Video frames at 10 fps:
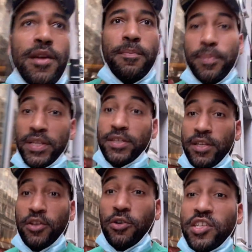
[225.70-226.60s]
but
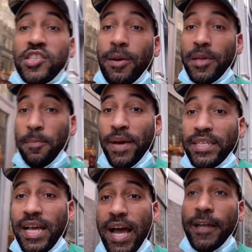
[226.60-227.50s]
those are some of the
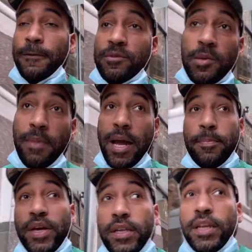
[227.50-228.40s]
best items in my
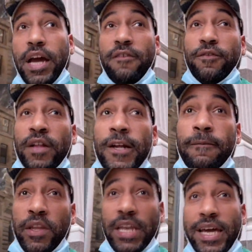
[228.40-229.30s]
opinion. I've
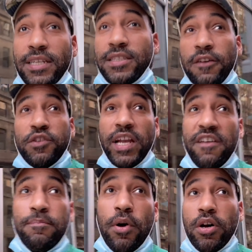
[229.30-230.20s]
A lot of stuff that
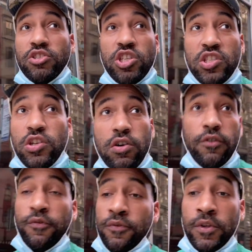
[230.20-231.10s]
I've bought just off,
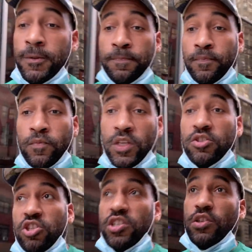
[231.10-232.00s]

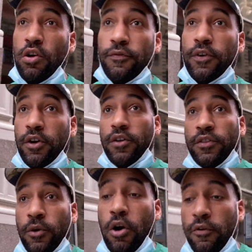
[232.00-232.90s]
just off, uh,
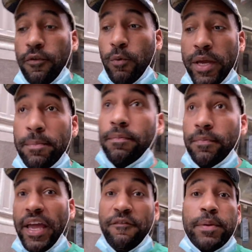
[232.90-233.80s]
off a whim
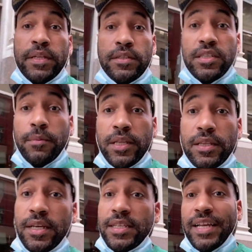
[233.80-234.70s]
have been some of the
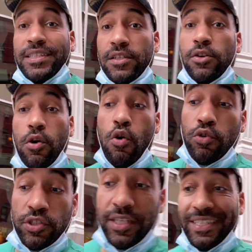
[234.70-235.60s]
things I still hold
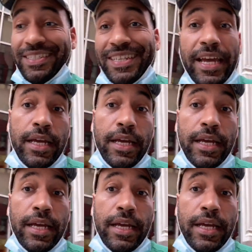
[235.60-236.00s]
to this day.